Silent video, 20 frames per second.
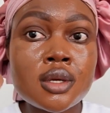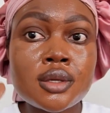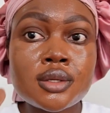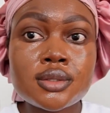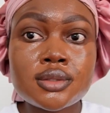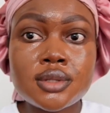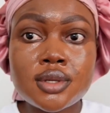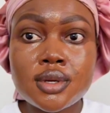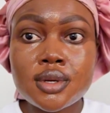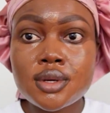
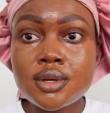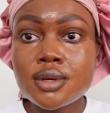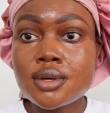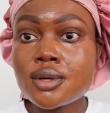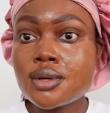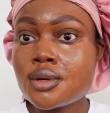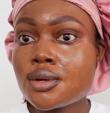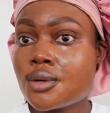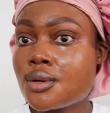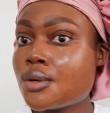
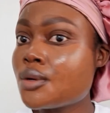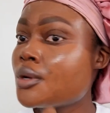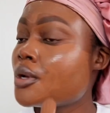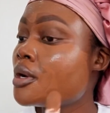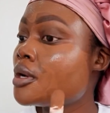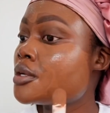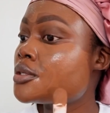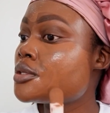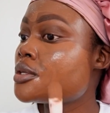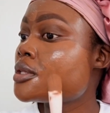So
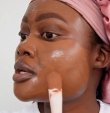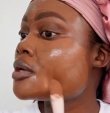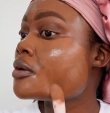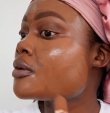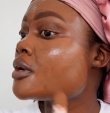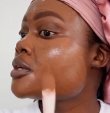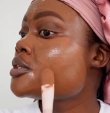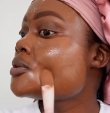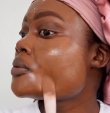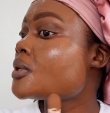yeah, so then
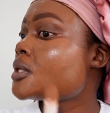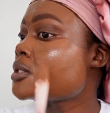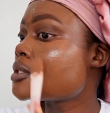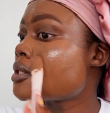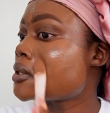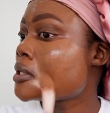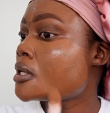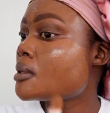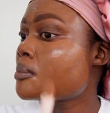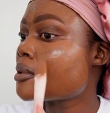graduation
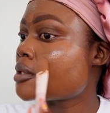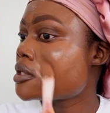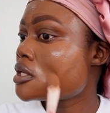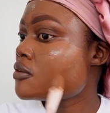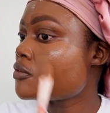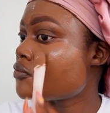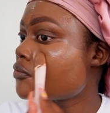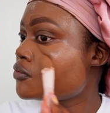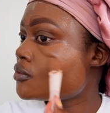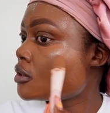happened. I
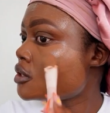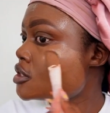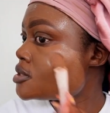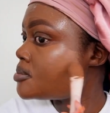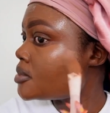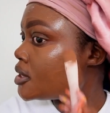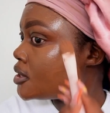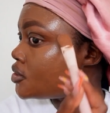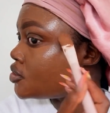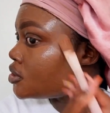even lost
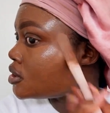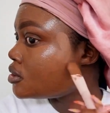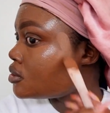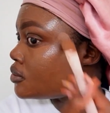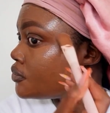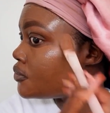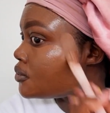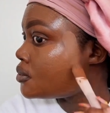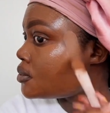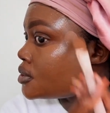my train of
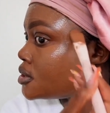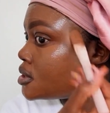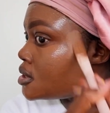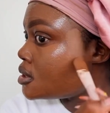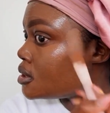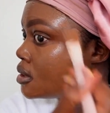thought.